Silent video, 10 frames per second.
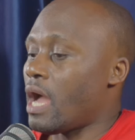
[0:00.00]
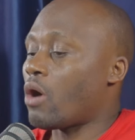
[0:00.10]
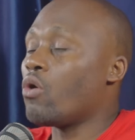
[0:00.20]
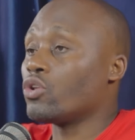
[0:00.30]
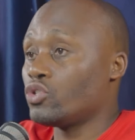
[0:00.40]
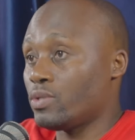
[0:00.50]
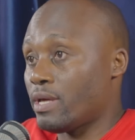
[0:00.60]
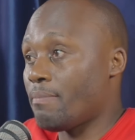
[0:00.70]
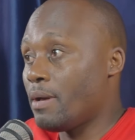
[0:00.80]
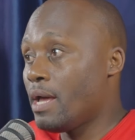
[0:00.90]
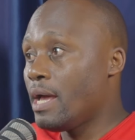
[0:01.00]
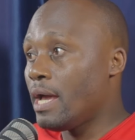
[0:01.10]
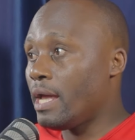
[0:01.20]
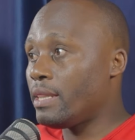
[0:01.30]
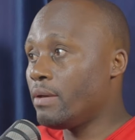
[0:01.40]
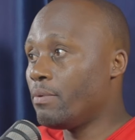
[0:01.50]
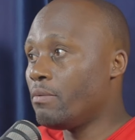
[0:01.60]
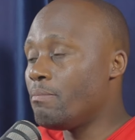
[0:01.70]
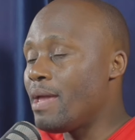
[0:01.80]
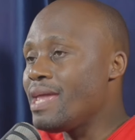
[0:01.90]
according to them, and they will
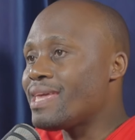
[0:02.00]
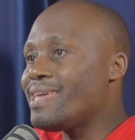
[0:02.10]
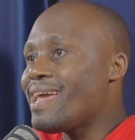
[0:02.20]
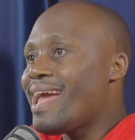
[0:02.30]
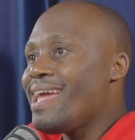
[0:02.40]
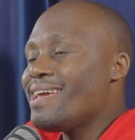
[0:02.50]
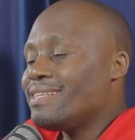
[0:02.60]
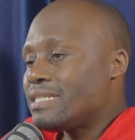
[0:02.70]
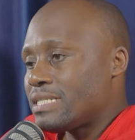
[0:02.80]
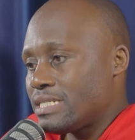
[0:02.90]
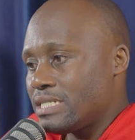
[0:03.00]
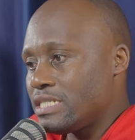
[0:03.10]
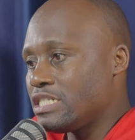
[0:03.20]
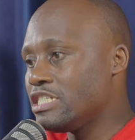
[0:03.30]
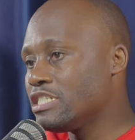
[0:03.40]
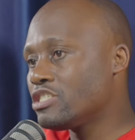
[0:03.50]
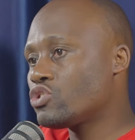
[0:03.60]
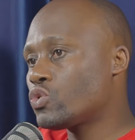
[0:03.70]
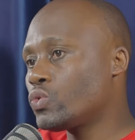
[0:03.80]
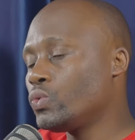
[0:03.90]
make EANC
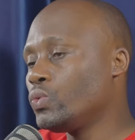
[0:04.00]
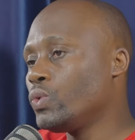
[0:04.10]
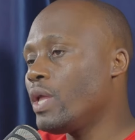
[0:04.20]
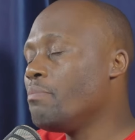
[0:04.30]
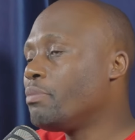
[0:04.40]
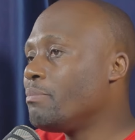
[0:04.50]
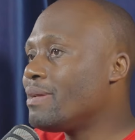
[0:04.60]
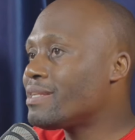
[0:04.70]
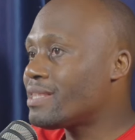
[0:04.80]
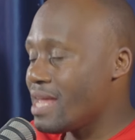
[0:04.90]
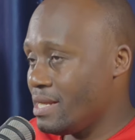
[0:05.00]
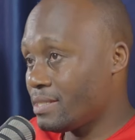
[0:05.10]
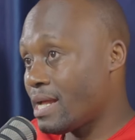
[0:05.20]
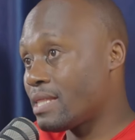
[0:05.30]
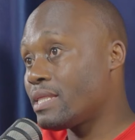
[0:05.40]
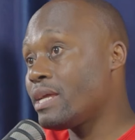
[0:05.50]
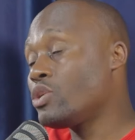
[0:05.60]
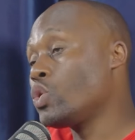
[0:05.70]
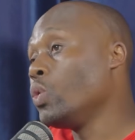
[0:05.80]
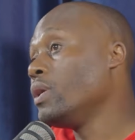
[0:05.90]
to implement things that they
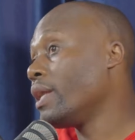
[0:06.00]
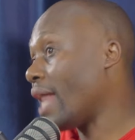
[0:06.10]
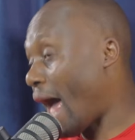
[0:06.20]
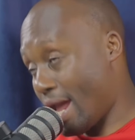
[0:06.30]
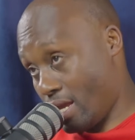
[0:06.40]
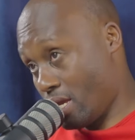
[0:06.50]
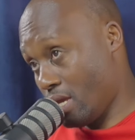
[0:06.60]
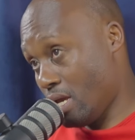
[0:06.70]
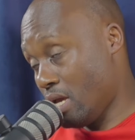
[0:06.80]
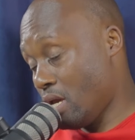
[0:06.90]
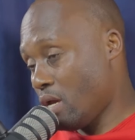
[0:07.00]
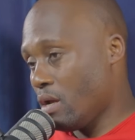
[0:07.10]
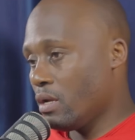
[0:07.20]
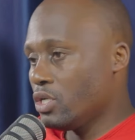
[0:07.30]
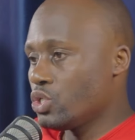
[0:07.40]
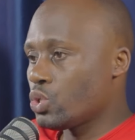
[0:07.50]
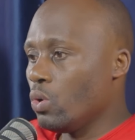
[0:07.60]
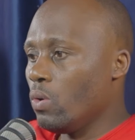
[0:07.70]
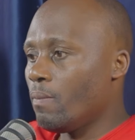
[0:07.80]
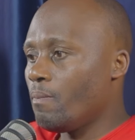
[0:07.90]
don't like.
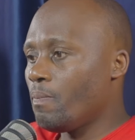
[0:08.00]
So